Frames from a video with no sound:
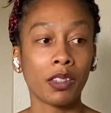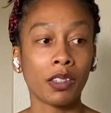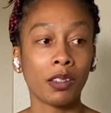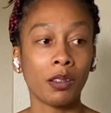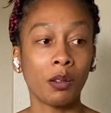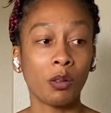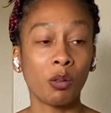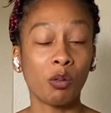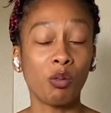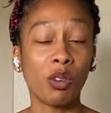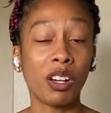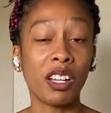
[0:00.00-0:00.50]

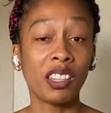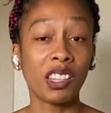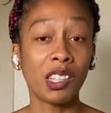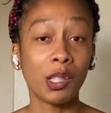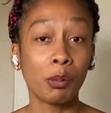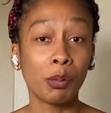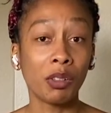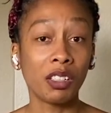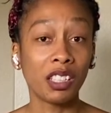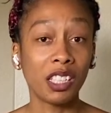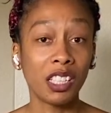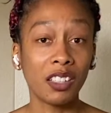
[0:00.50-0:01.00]
what the
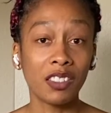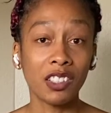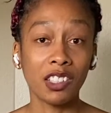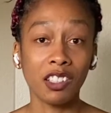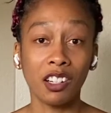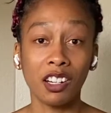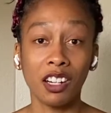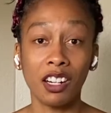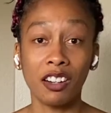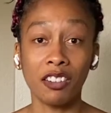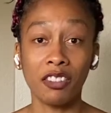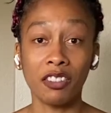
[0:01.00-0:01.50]
beliefs
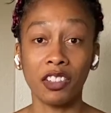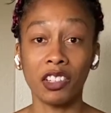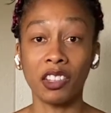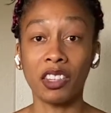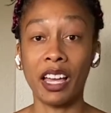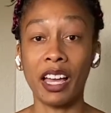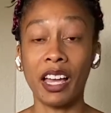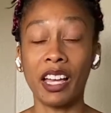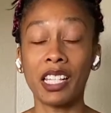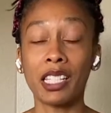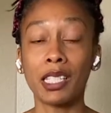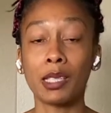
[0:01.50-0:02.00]
are for
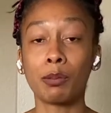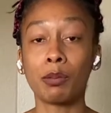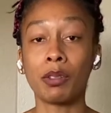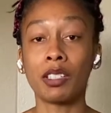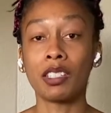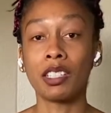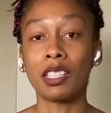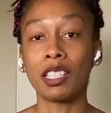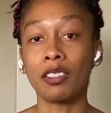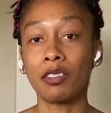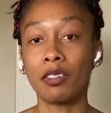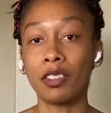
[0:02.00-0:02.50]
that
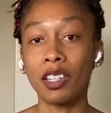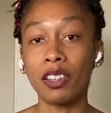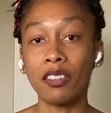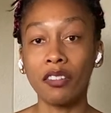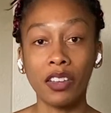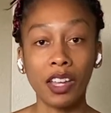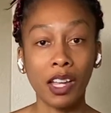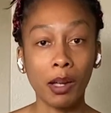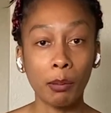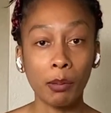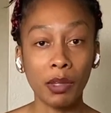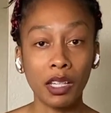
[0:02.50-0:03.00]
specific
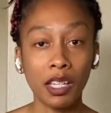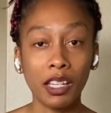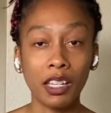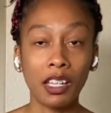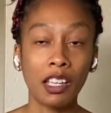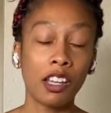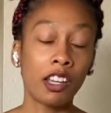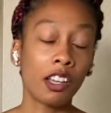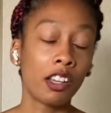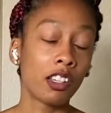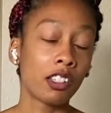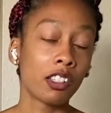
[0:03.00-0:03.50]
family,
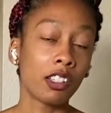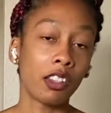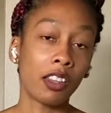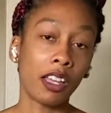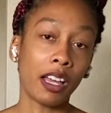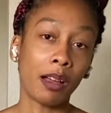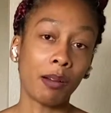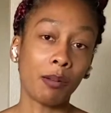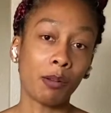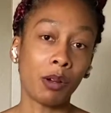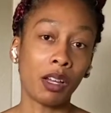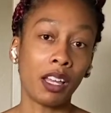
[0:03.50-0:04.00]
so
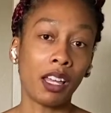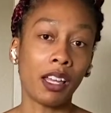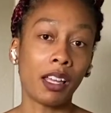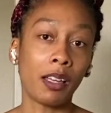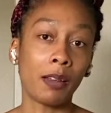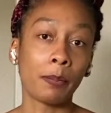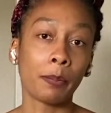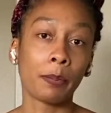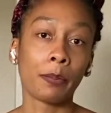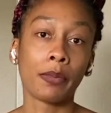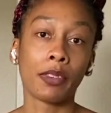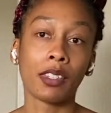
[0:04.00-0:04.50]
that way
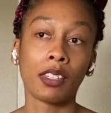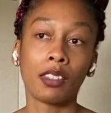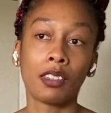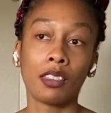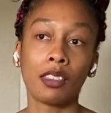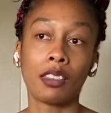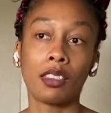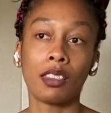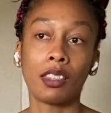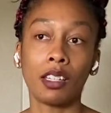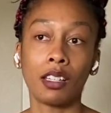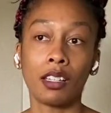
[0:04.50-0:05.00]

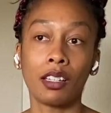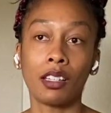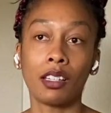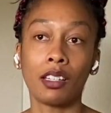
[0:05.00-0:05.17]
the